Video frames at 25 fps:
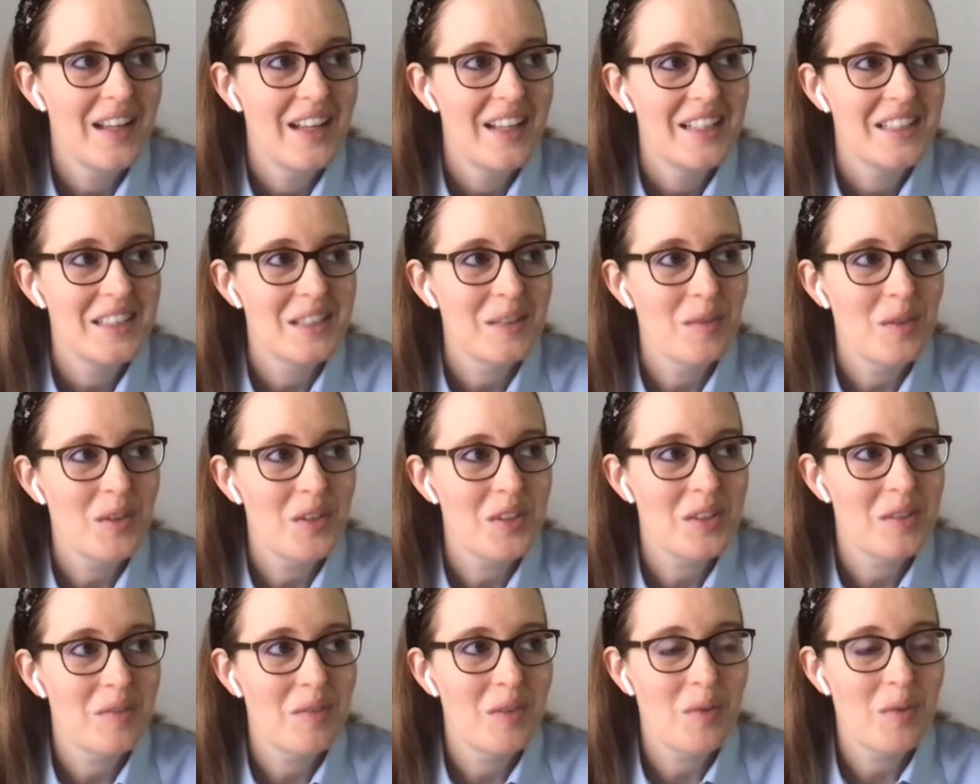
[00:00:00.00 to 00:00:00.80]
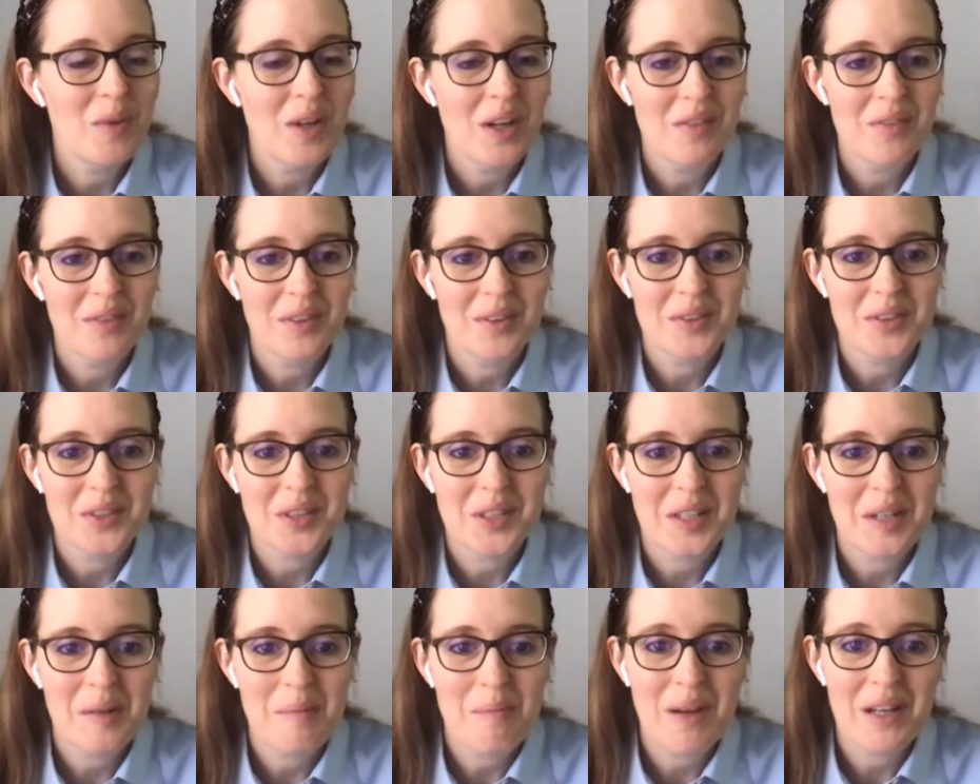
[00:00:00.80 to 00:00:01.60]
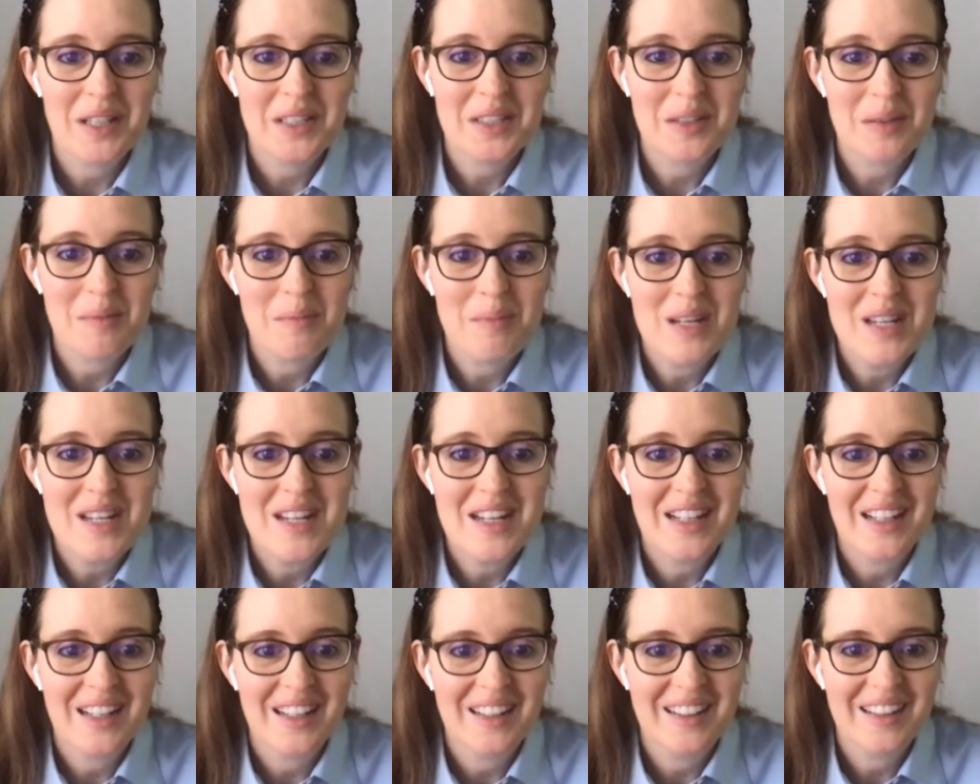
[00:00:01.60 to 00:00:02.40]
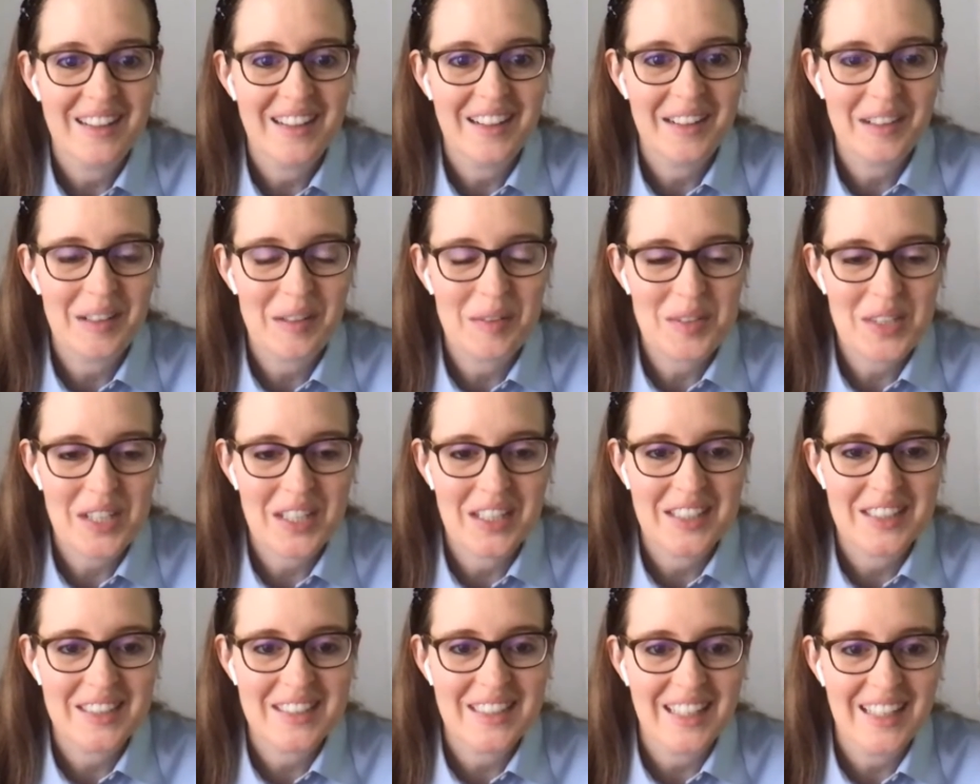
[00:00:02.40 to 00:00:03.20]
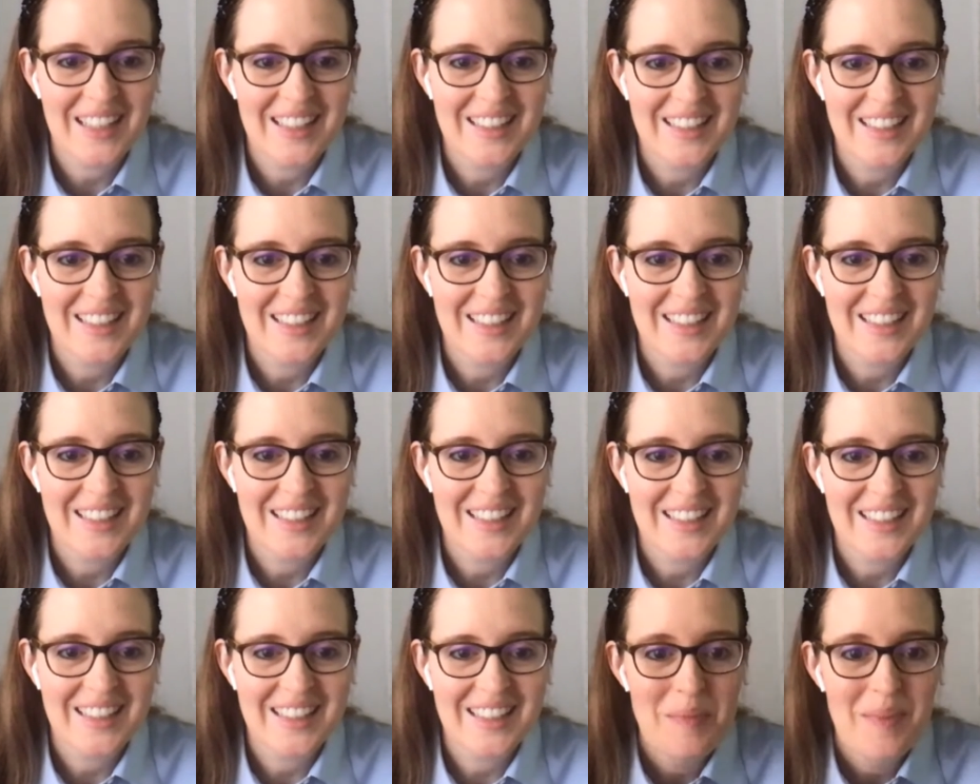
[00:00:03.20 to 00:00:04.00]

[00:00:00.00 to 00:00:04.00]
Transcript: some of the wildflowers are kind of past their peak, and I was kind of sad to see